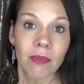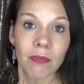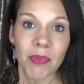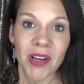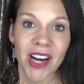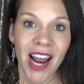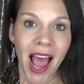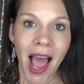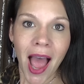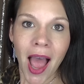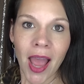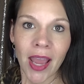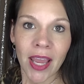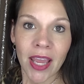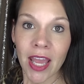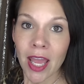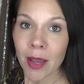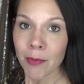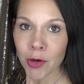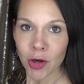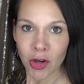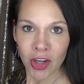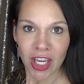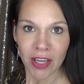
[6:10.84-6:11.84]
but I
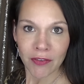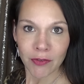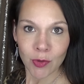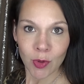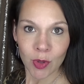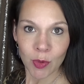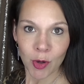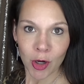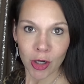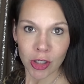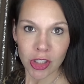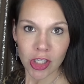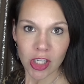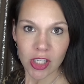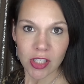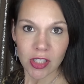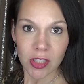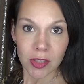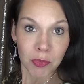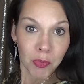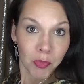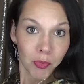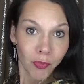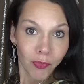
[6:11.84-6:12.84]
am your gift with
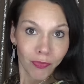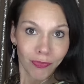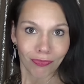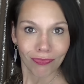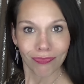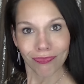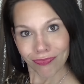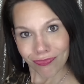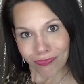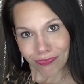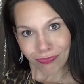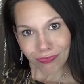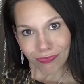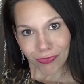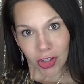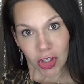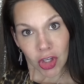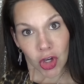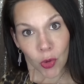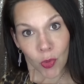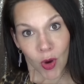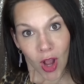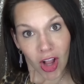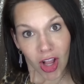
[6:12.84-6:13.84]
purchase.
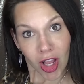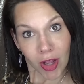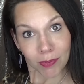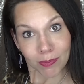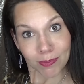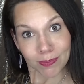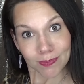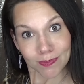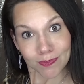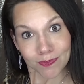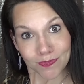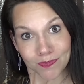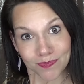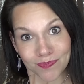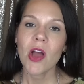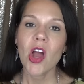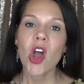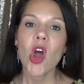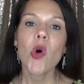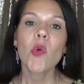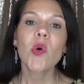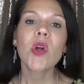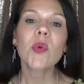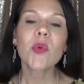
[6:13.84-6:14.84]
You're welcome.
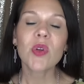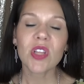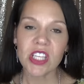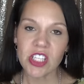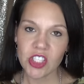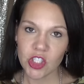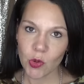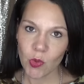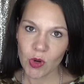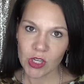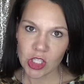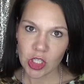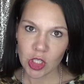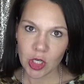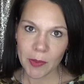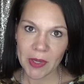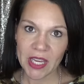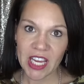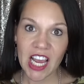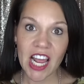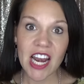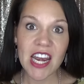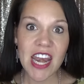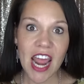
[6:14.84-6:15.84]
We really do want you to
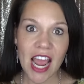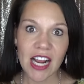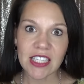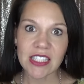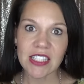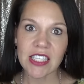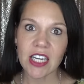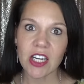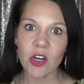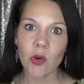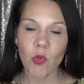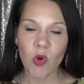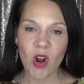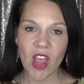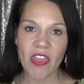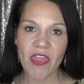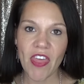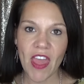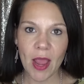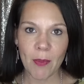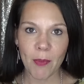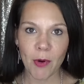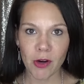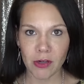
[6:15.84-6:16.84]
be connected
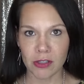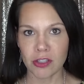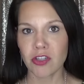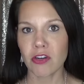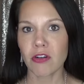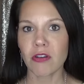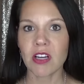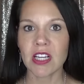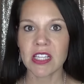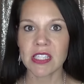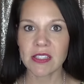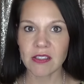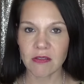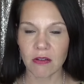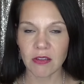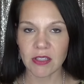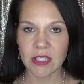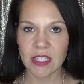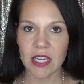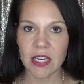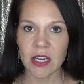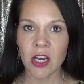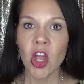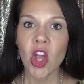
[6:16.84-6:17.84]
with a personal
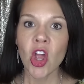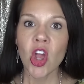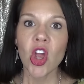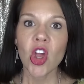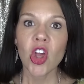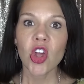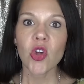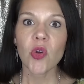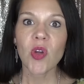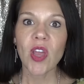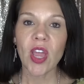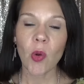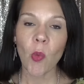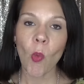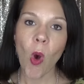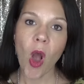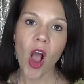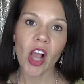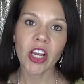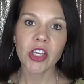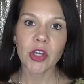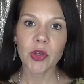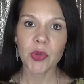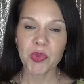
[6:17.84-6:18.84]
consultant who can
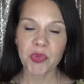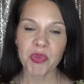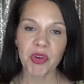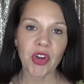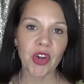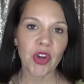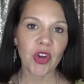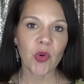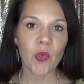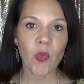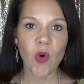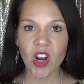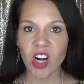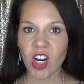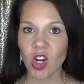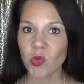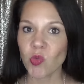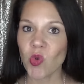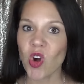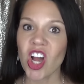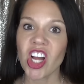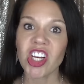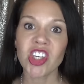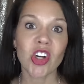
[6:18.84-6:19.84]
walk you through
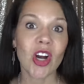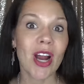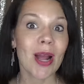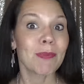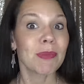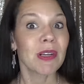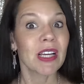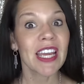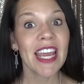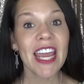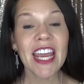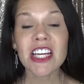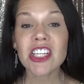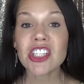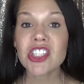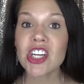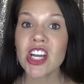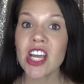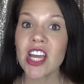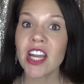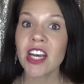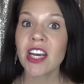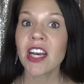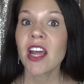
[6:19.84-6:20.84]
one-on-one your
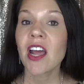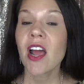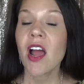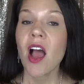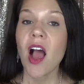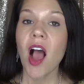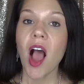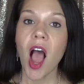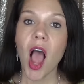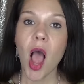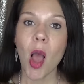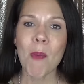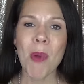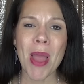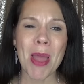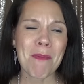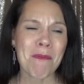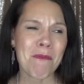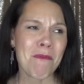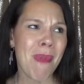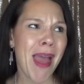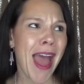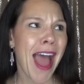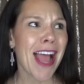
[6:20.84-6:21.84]
application
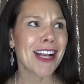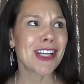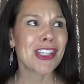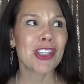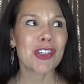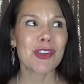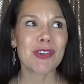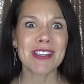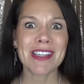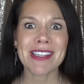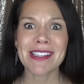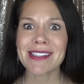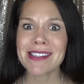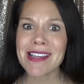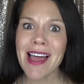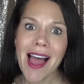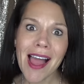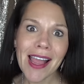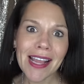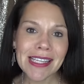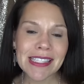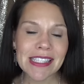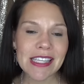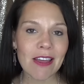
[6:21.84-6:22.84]
and match
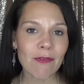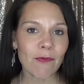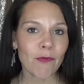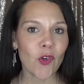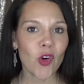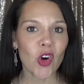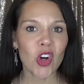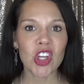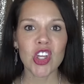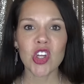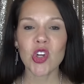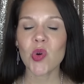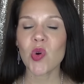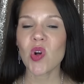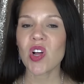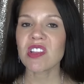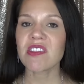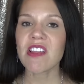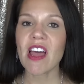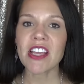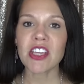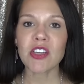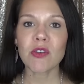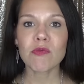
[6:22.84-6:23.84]
designs up for you,
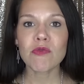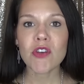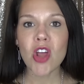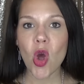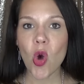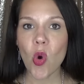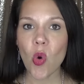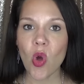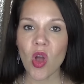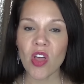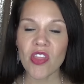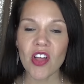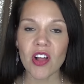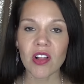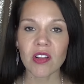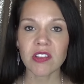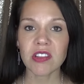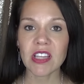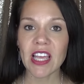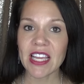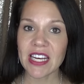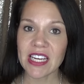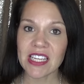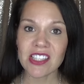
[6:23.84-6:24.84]
let you know the
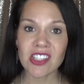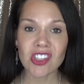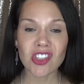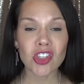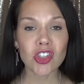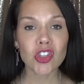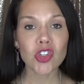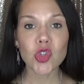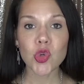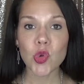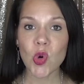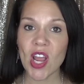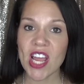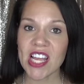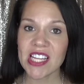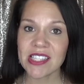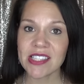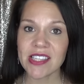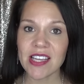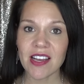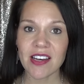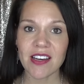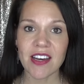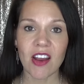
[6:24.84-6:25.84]
latest
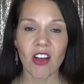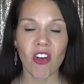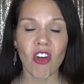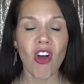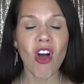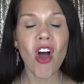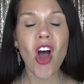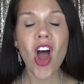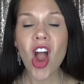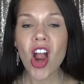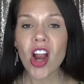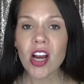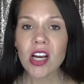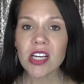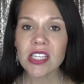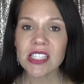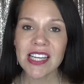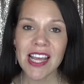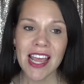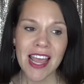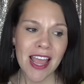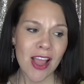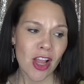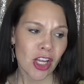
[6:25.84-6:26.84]
trends in nail
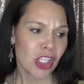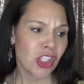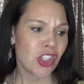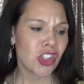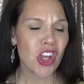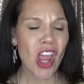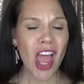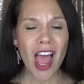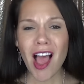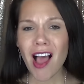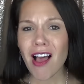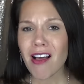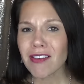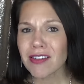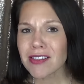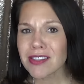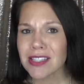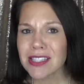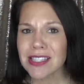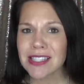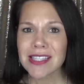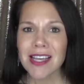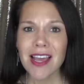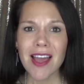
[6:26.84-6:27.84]
art,
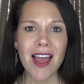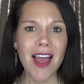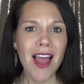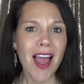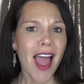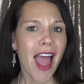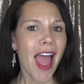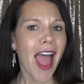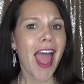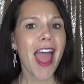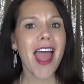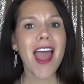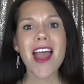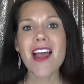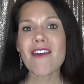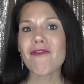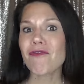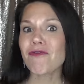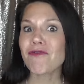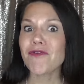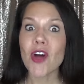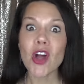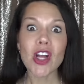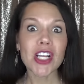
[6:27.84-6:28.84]
gels,
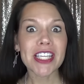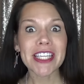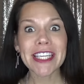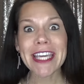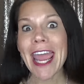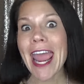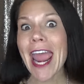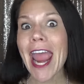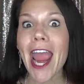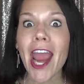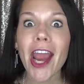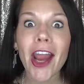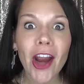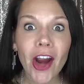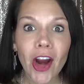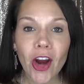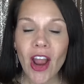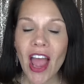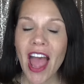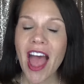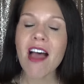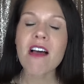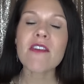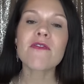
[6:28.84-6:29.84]
foot
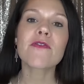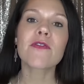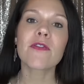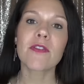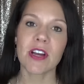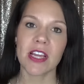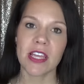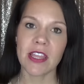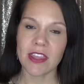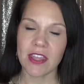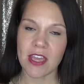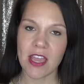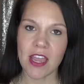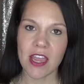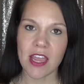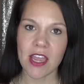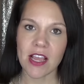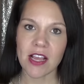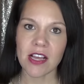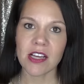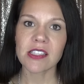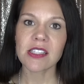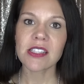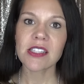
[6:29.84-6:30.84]
care,
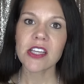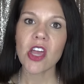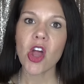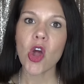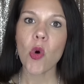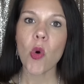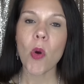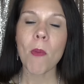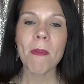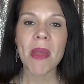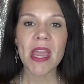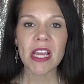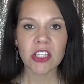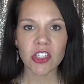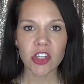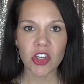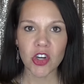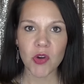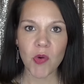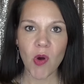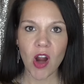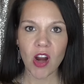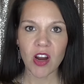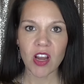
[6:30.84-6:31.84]
everything. So make
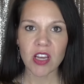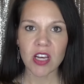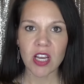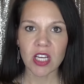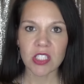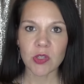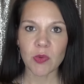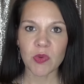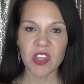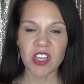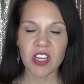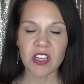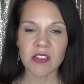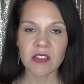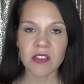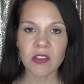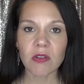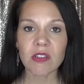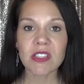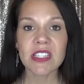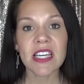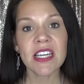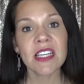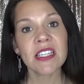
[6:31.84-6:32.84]
sure you are connected with a
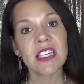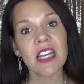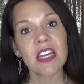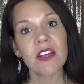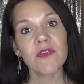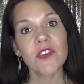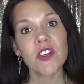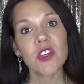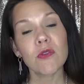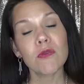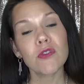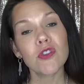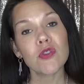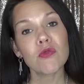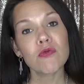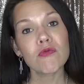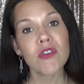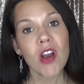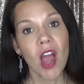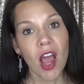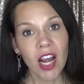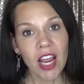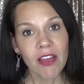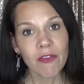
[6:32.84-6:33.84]
consultant. If you do
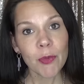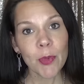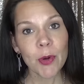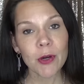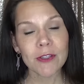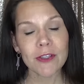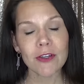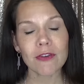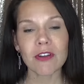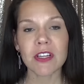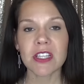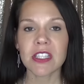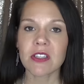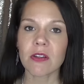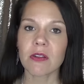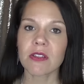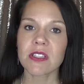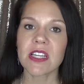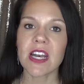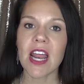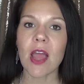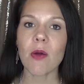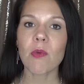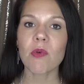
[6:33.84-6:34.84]
not have a personal
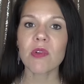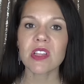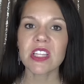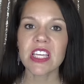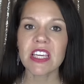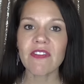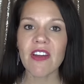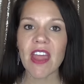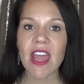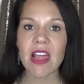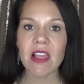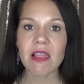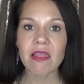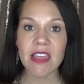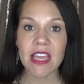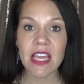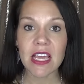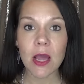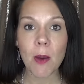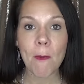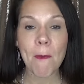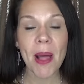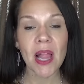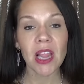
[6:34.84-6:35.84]
consultant, I will leave a
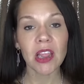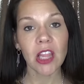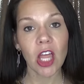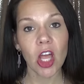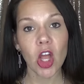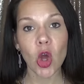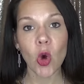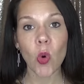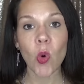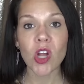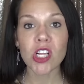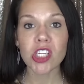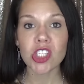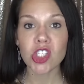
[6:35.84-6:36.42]
link below